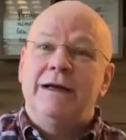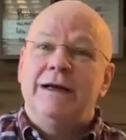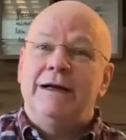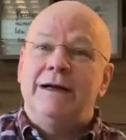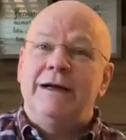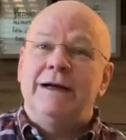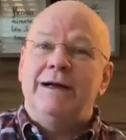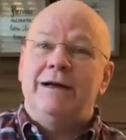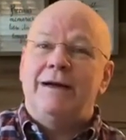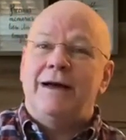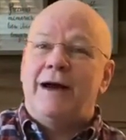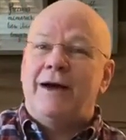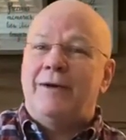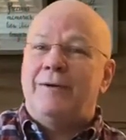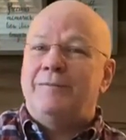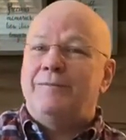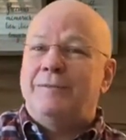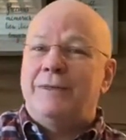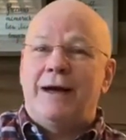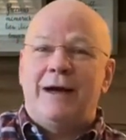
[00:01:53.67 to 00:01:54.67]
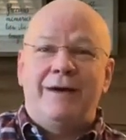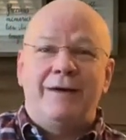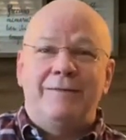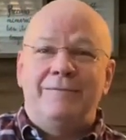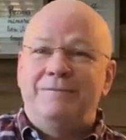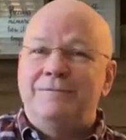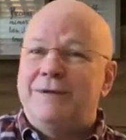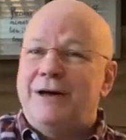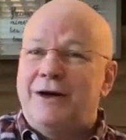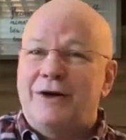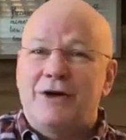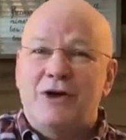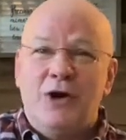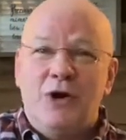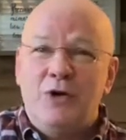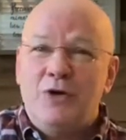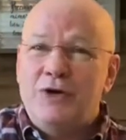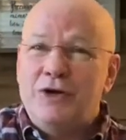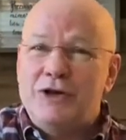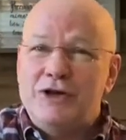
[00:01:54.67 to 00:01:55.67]
Our
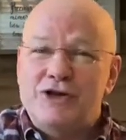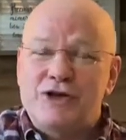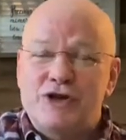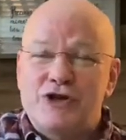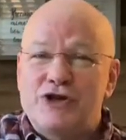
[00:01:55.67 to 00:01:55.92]
goal is to